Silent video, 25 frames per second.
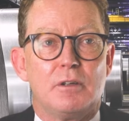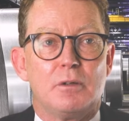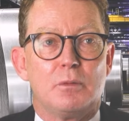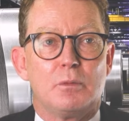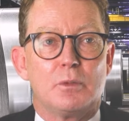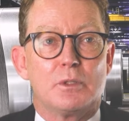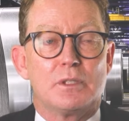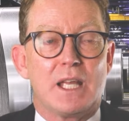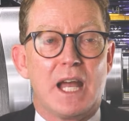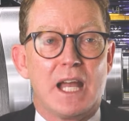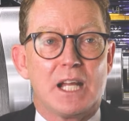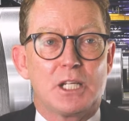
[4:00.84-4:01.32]

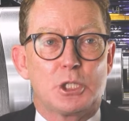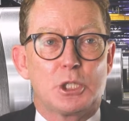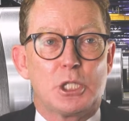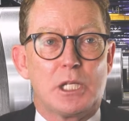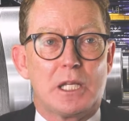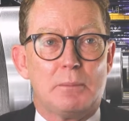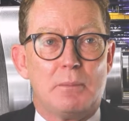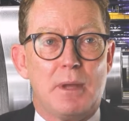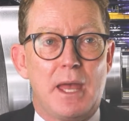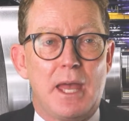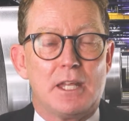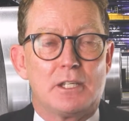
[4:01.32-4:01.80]
was
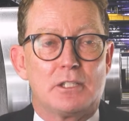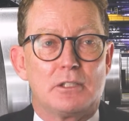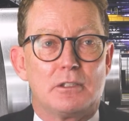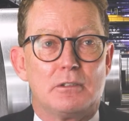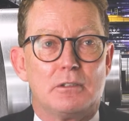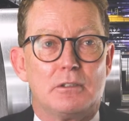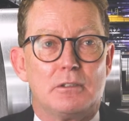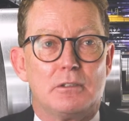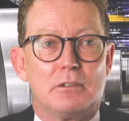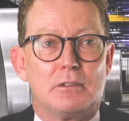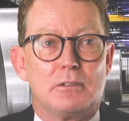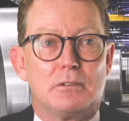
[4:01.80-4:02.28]
actually met
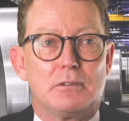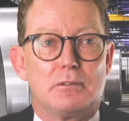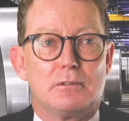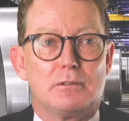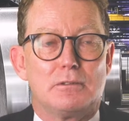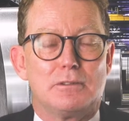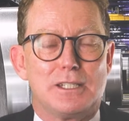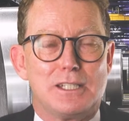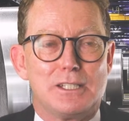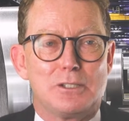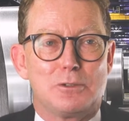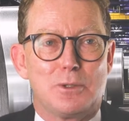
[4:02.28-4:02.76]

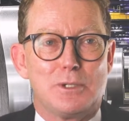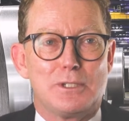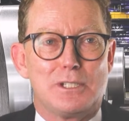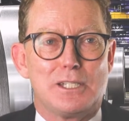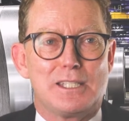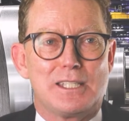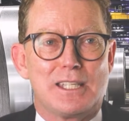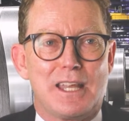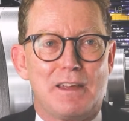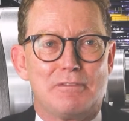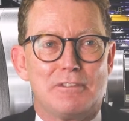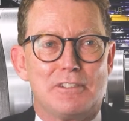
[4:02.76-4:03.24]
in
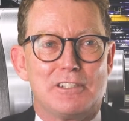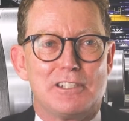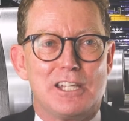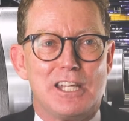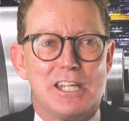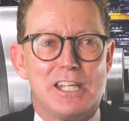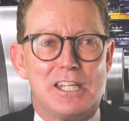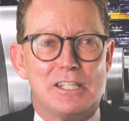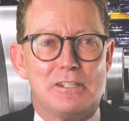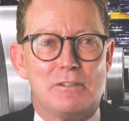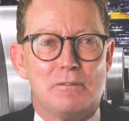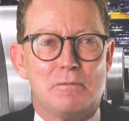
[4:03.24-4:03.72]

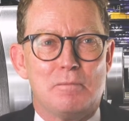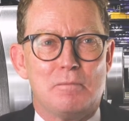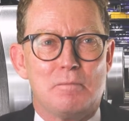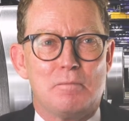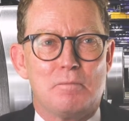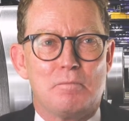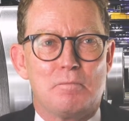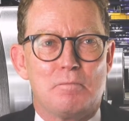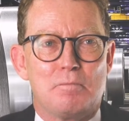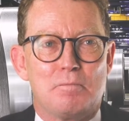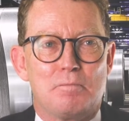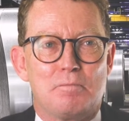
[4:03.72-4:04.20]
2017.
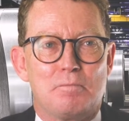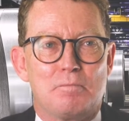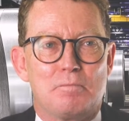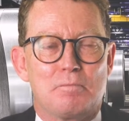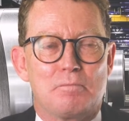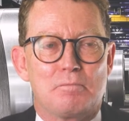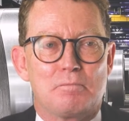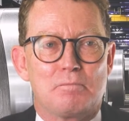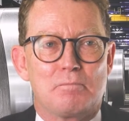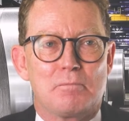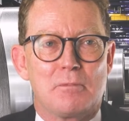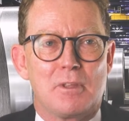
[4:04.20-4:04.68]

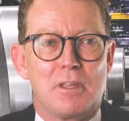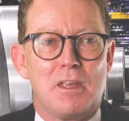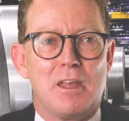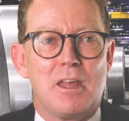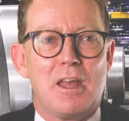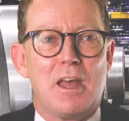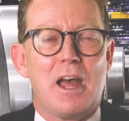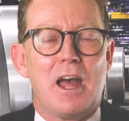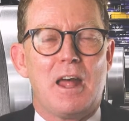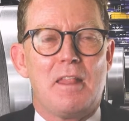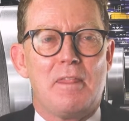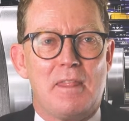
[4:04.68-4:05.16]

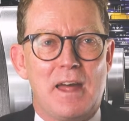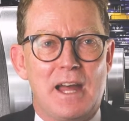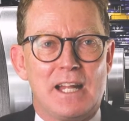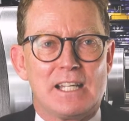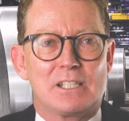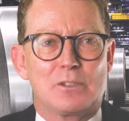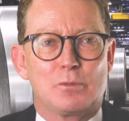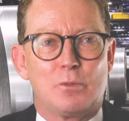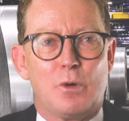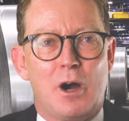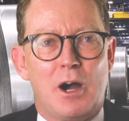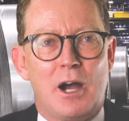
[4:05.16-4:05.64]
And
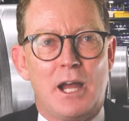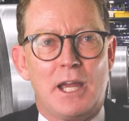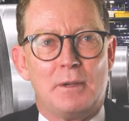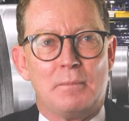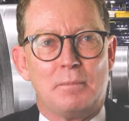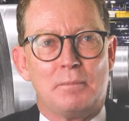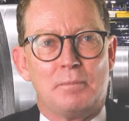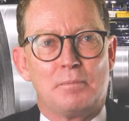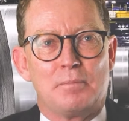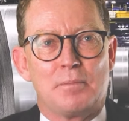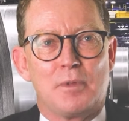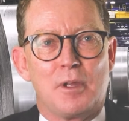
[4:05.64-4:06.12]
that's why,
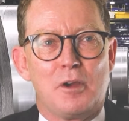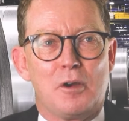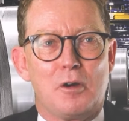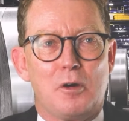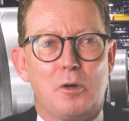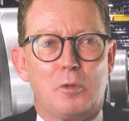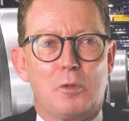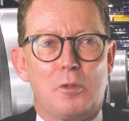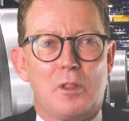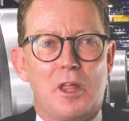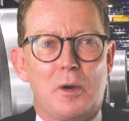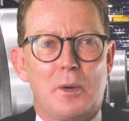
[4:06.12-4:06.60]

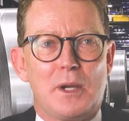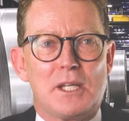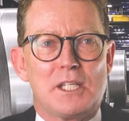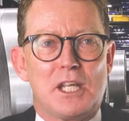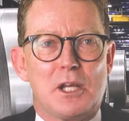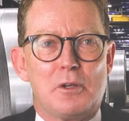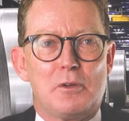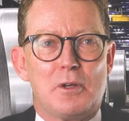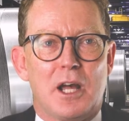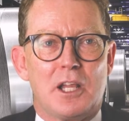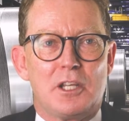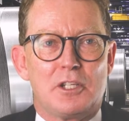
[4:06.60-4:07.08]
although I
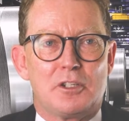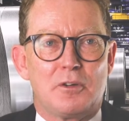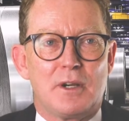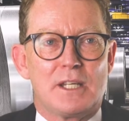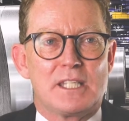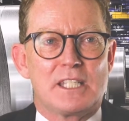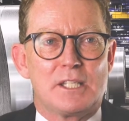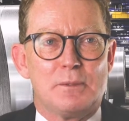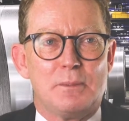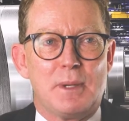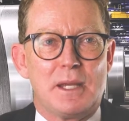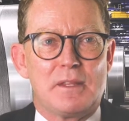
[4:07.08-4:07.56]
don't
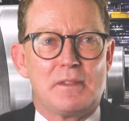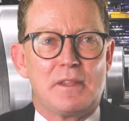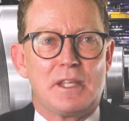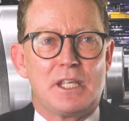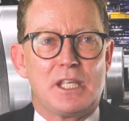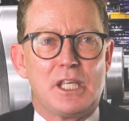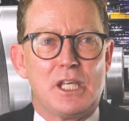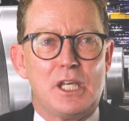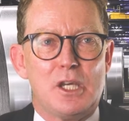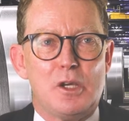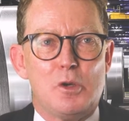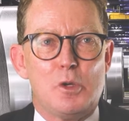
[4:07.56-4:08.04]
underestimate the
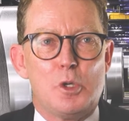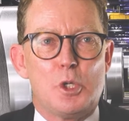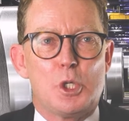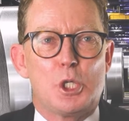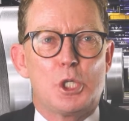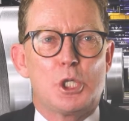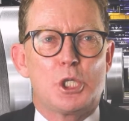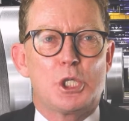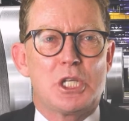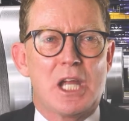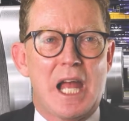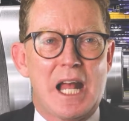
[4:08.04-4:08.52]
huge
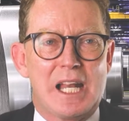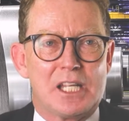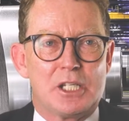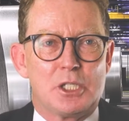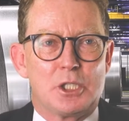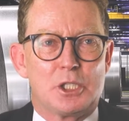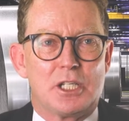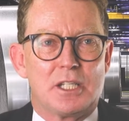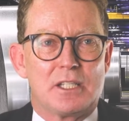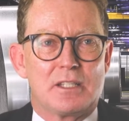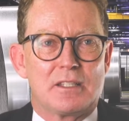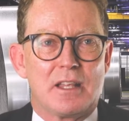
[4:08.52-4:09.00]

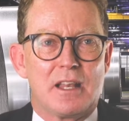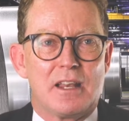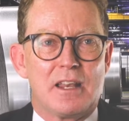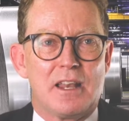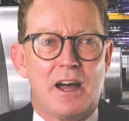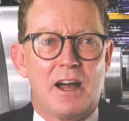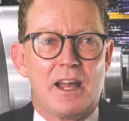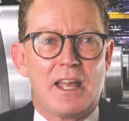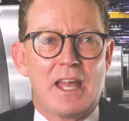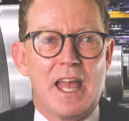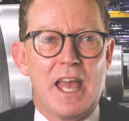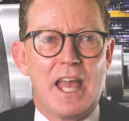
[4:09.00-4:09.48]
challenges that
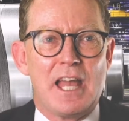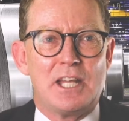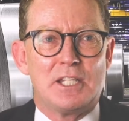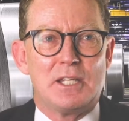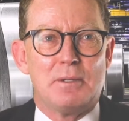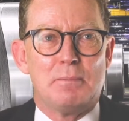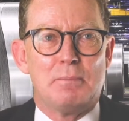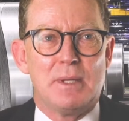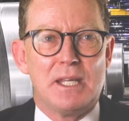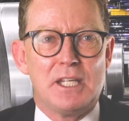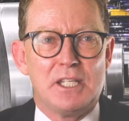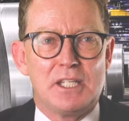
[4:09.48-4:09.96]
lie ahead
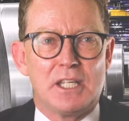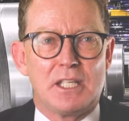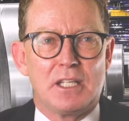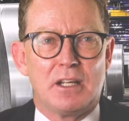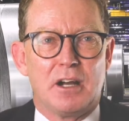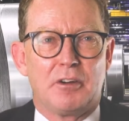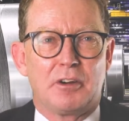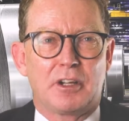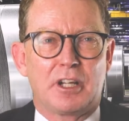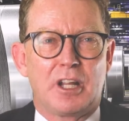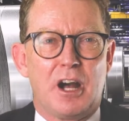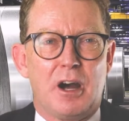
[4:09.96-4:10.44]
in meeting
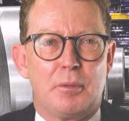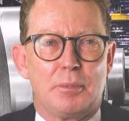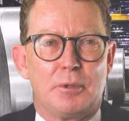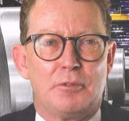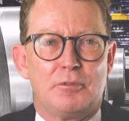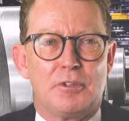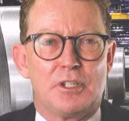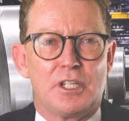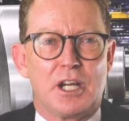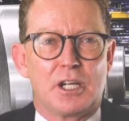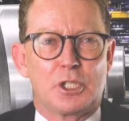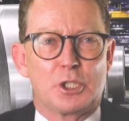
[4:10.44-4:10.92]
our carbon
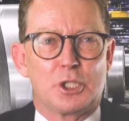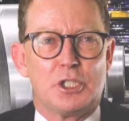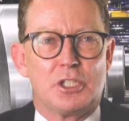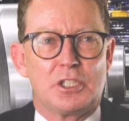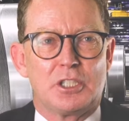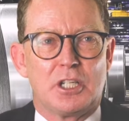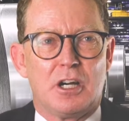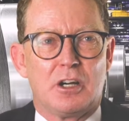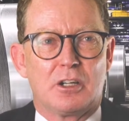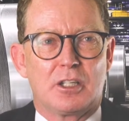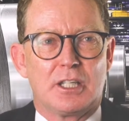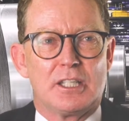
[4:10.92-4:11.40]
reduction
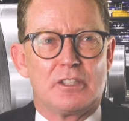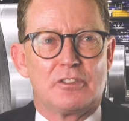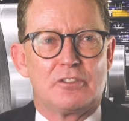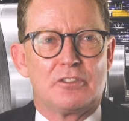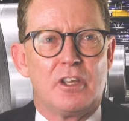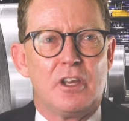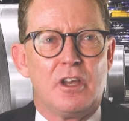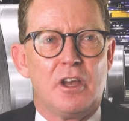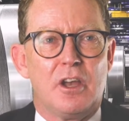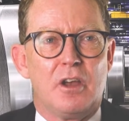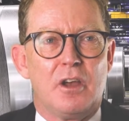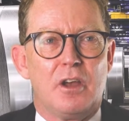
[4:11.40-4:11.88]

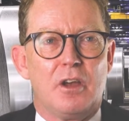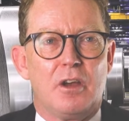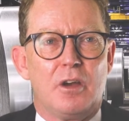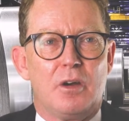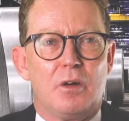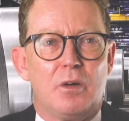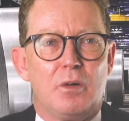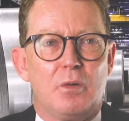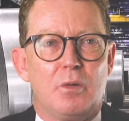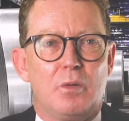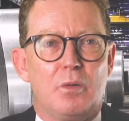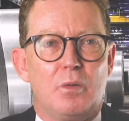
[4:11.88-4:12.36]
targets,
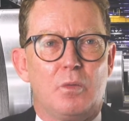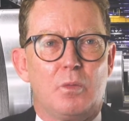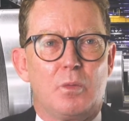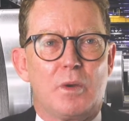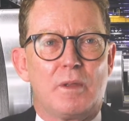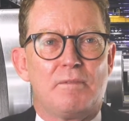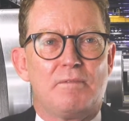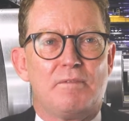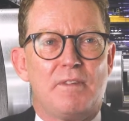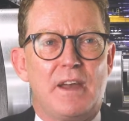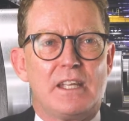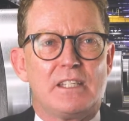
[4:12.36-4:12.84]

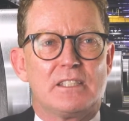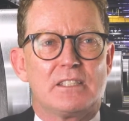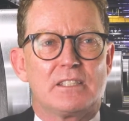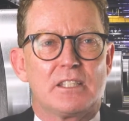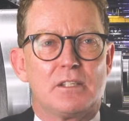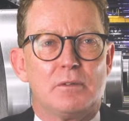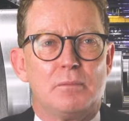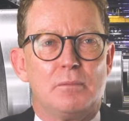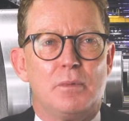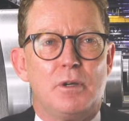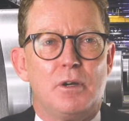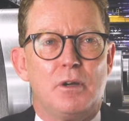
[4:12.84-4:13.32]
we face
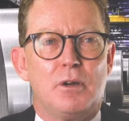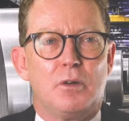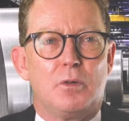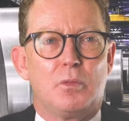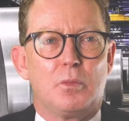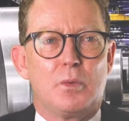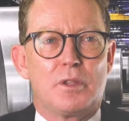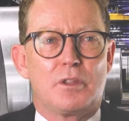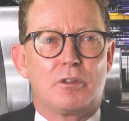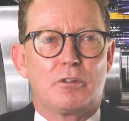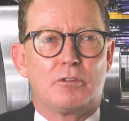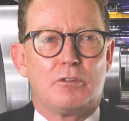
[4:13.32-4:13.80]
them
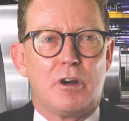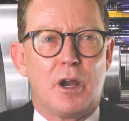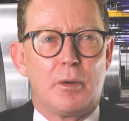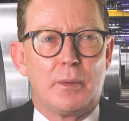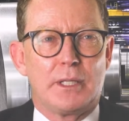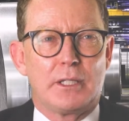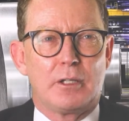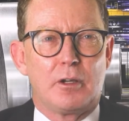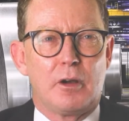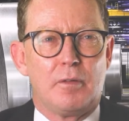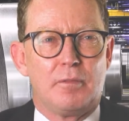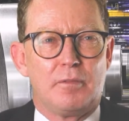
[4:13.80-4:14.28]
with
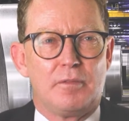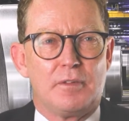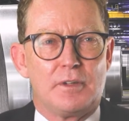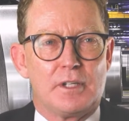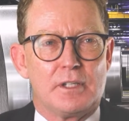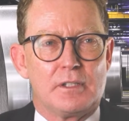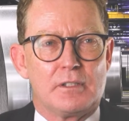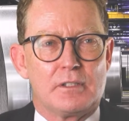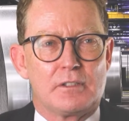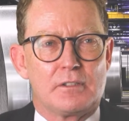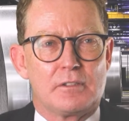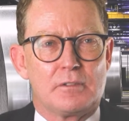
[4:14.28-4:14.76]
growing
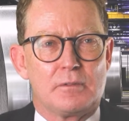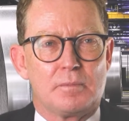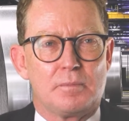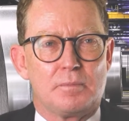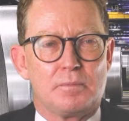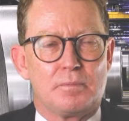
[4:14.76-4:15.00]
confidence.